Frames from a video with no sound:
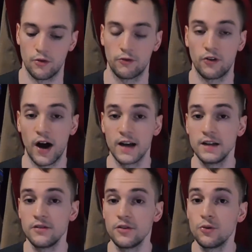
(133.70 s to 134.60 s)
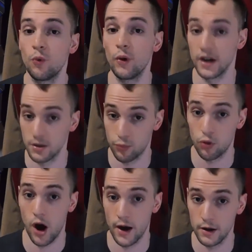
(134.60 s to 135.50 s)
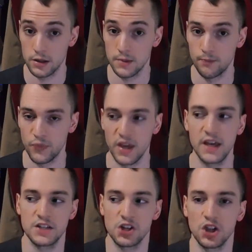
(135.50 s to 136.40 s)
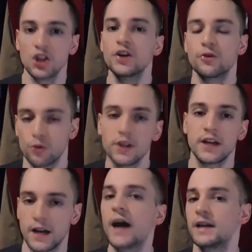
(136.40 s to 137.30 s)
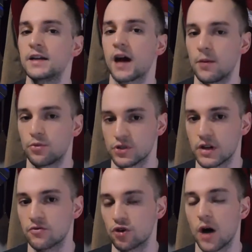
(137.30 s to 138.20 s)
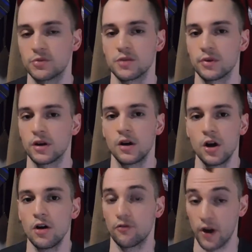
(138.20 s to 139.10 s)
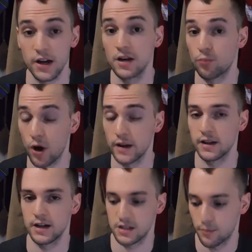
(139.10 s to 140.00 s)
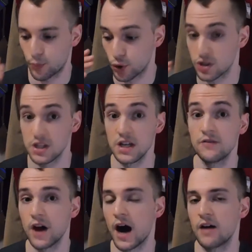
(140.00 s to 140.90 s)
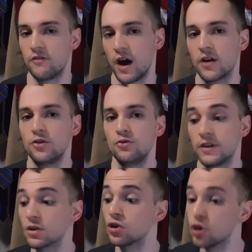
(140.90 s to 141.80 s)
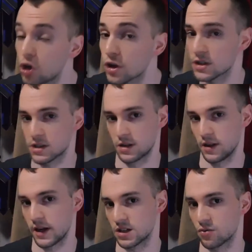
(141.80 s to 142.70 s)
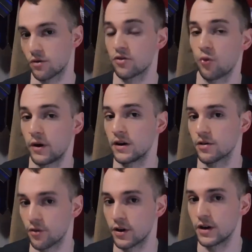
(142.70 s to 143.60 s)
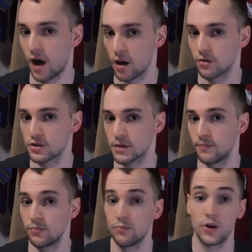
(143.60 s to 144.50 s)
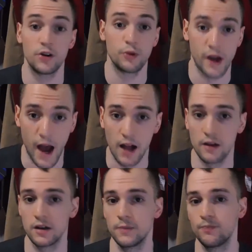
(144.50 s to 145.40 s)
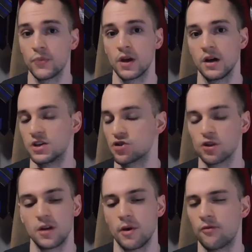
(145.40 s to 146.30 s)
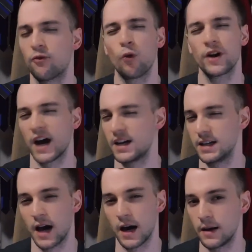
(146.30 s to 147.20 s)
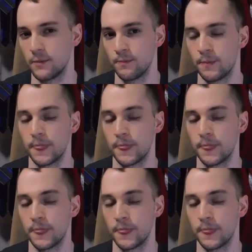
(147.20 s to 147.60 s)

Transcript: finding the winning product is literally 99% of dropshipping. Finding a product that has perceived high value that looks like it's worth $20 or $30, but in reality is only about $4.99,